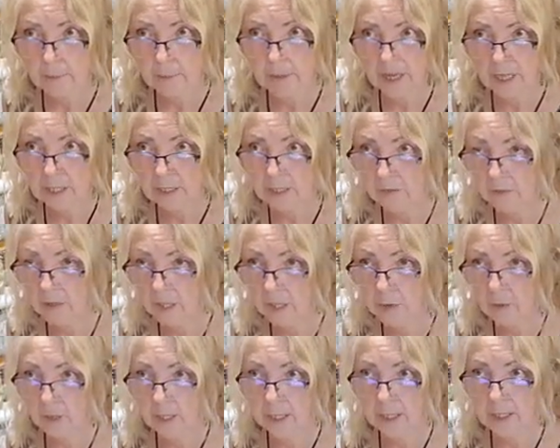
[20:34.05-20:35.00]

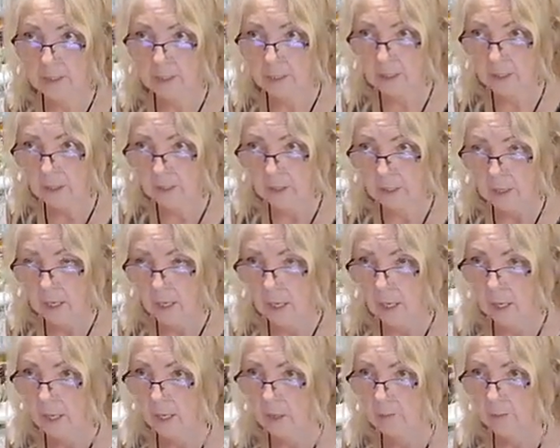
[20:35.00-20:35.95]
antiviral,
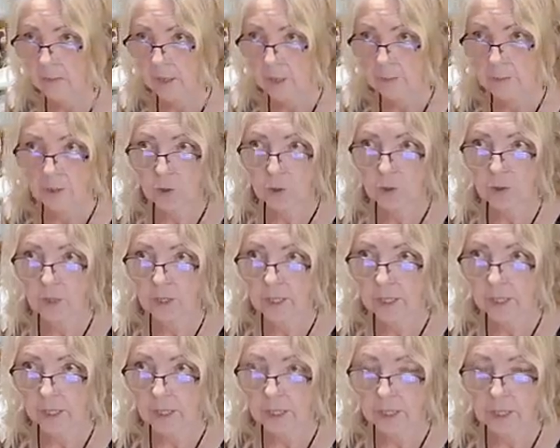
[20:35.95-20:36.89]

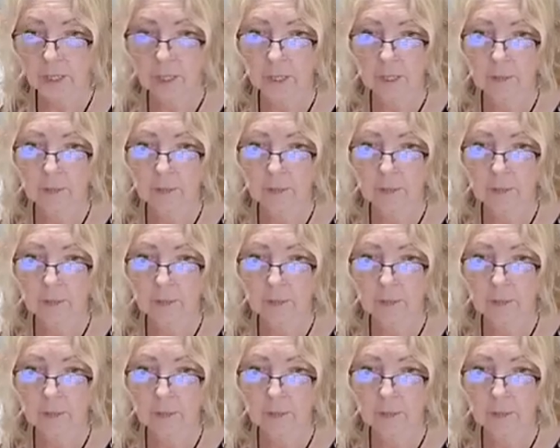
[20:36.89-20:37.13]
anti-inflammatory.